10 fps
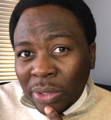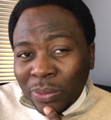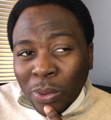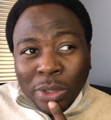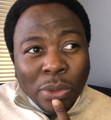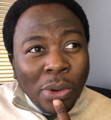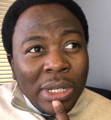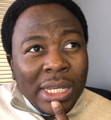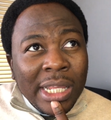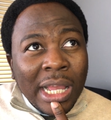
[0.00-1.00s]
not
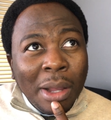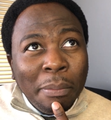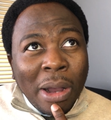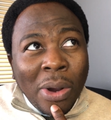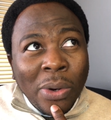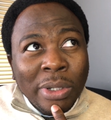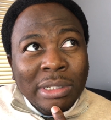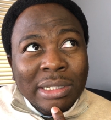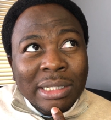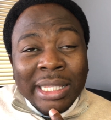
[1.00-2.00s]
only about
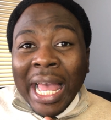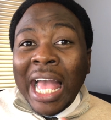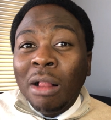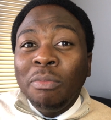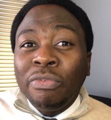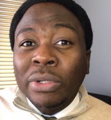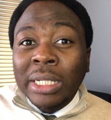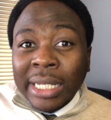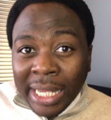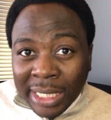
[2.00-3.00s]
the
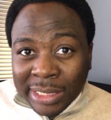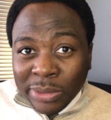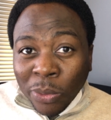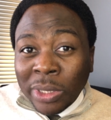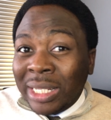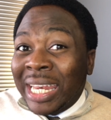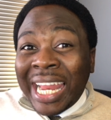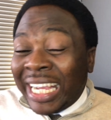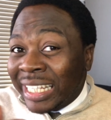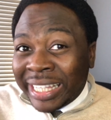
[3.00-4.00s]
helpfulness or
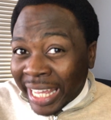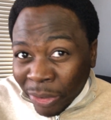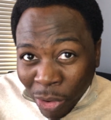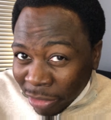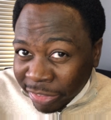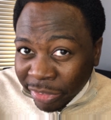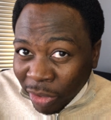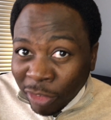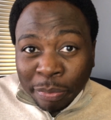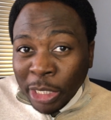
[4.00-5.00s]
lack thereof
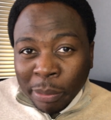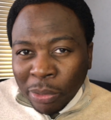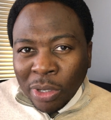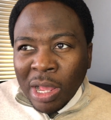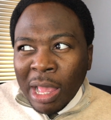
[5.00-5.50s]
of people,